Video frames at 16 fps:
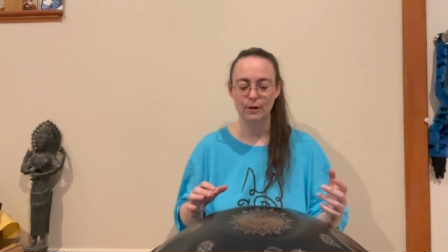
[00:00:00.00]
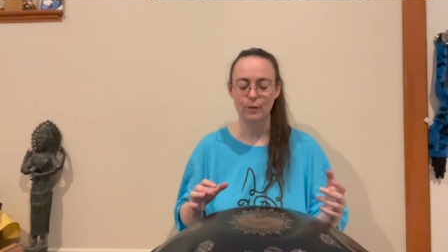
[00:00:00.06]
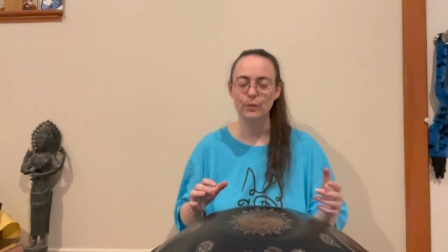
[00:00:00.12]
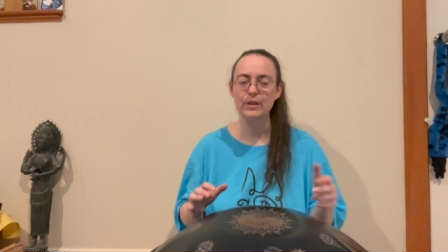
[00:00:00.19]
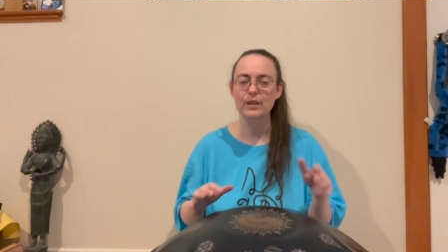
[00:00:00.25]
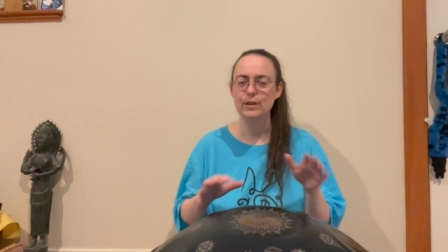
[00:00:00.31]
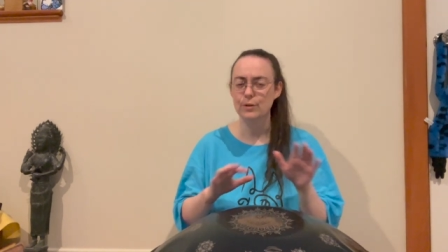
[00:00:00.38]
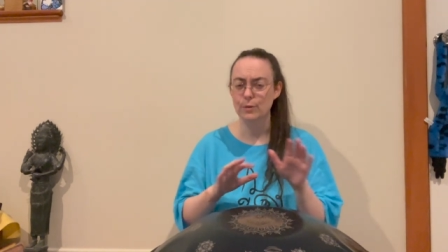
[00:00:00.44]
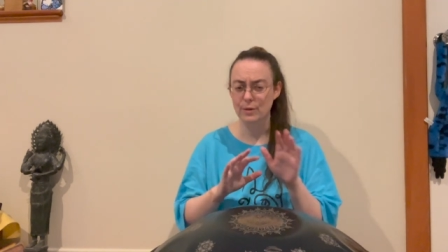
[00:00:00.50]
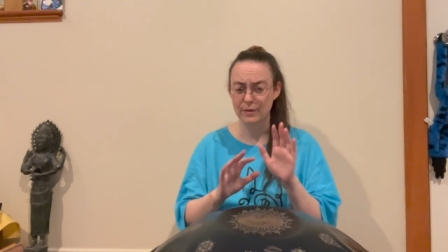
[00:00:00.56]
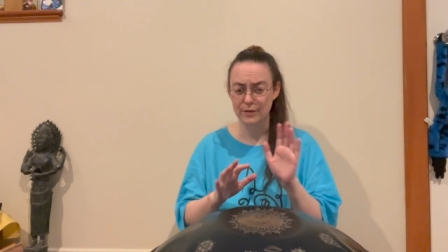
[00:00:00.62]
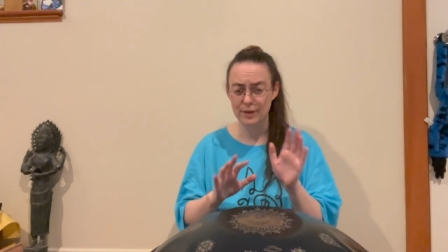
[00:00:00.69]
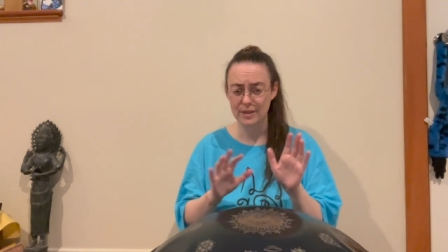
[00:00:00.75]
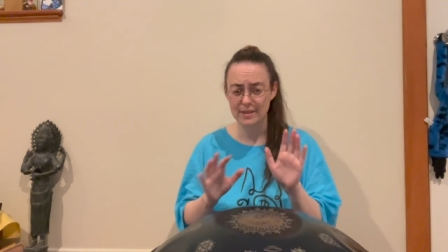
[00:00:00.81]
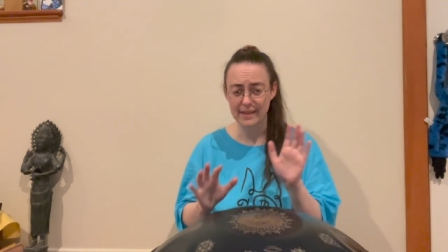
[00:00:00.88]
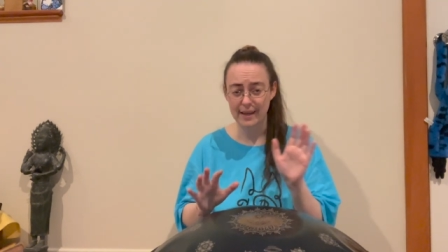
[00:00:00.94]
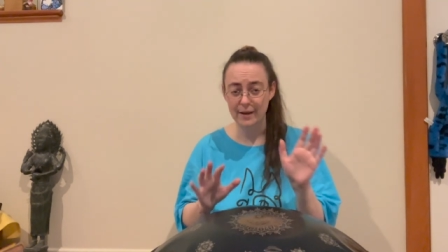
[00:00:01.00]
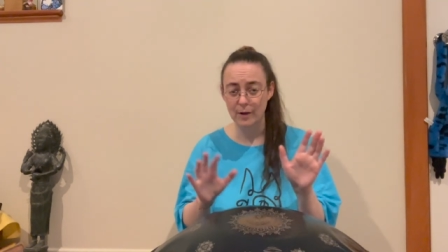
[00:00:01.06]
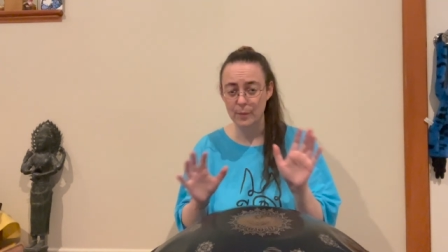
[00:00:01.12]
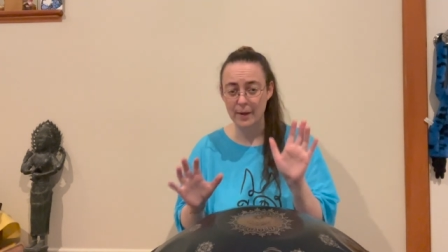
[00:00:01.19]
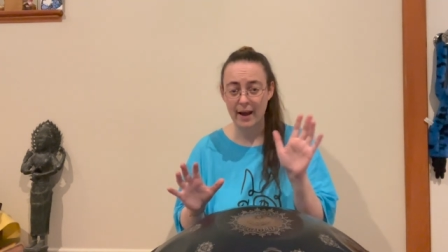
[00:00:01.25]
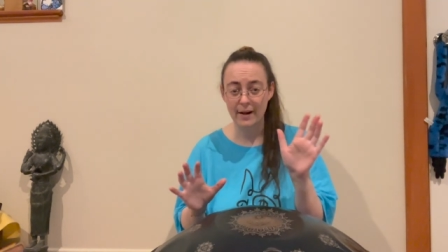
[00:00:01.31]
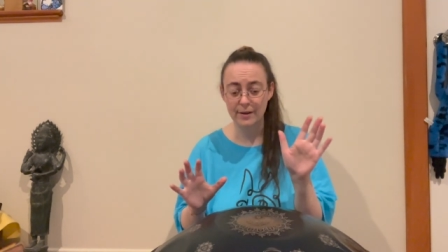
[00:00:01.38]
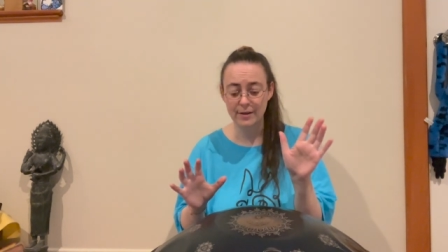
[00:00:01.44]
are really sort of just scale
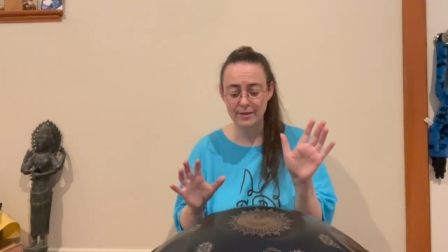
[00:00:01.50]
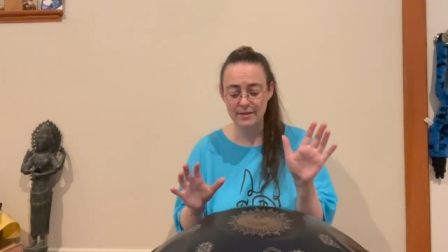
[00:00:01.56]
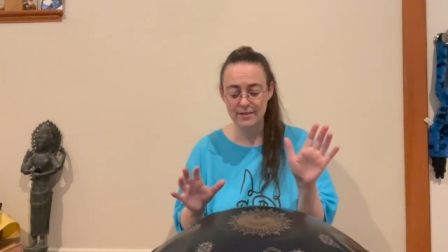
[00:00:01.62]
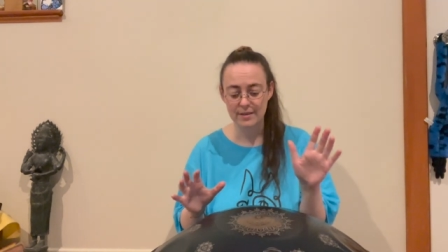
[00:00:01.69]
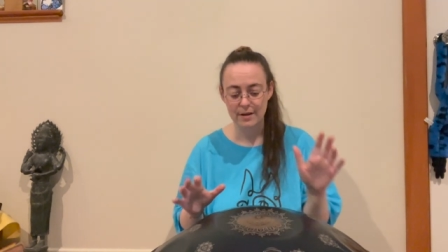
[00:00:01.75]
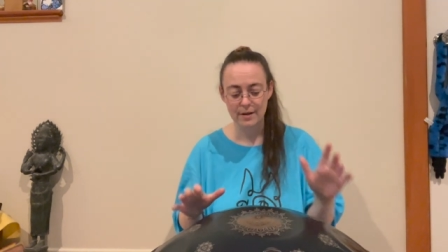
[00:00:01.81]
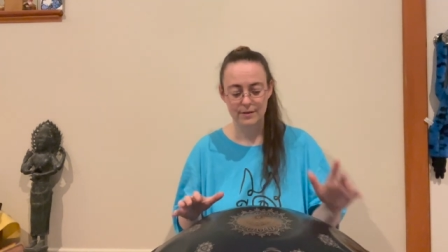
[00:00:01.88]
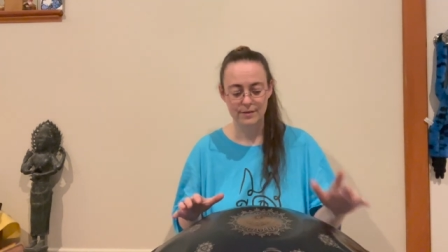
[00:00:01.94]
patterns.